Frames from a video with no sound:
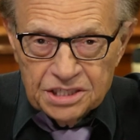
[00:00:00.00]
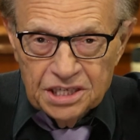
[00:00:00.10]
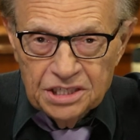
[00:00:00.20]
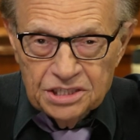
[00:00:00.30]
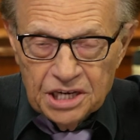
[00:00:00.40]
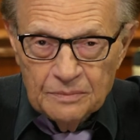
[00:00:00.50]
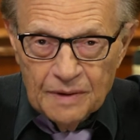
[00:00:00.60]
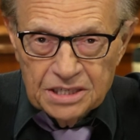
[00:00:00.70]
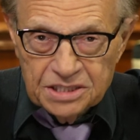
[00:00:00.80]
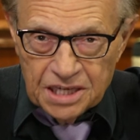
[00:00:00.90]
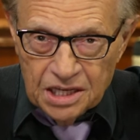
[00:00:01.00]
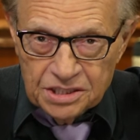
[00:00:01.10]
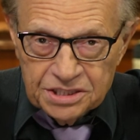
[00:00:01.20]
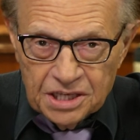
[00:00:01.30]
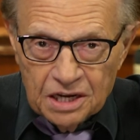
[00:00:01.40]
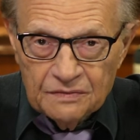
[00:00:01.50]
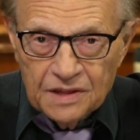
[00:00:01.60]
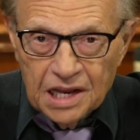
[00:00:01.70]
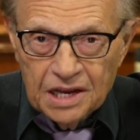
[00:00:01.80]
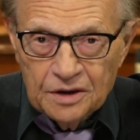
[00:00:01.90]
T.J. Mizell, son of
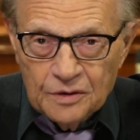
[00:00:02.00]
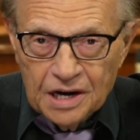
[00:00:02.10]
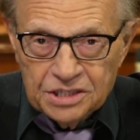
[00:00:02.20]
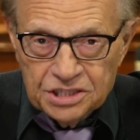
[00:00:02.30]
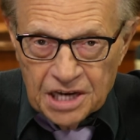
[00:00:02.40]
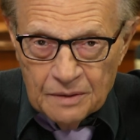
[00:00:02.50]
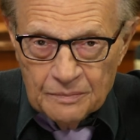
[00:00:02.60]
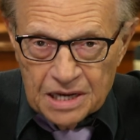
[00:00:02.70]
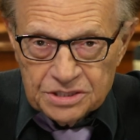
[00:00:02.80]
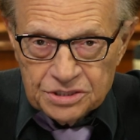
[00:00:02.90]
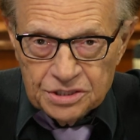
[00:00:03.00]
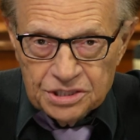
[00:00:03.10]
the late, great Jam Master